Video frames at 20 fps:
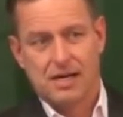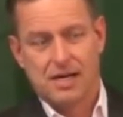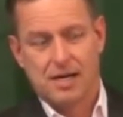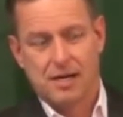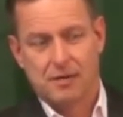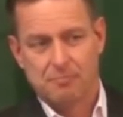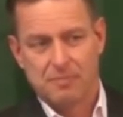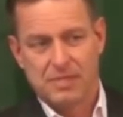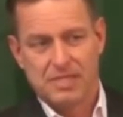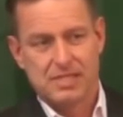
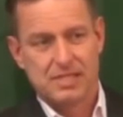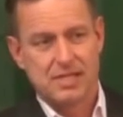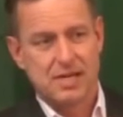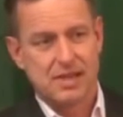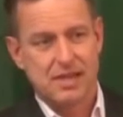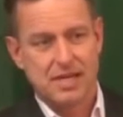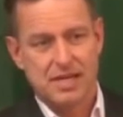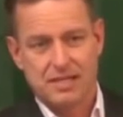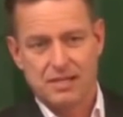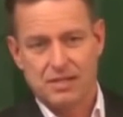It's
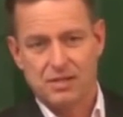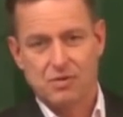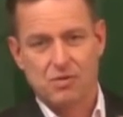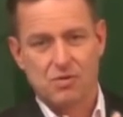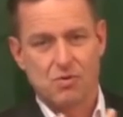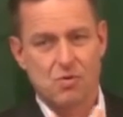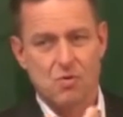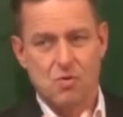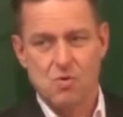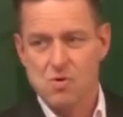not that
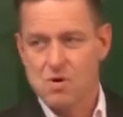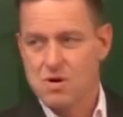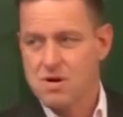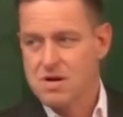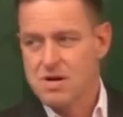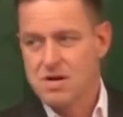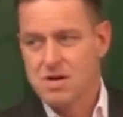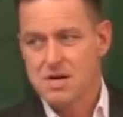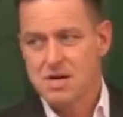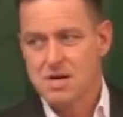
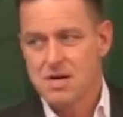you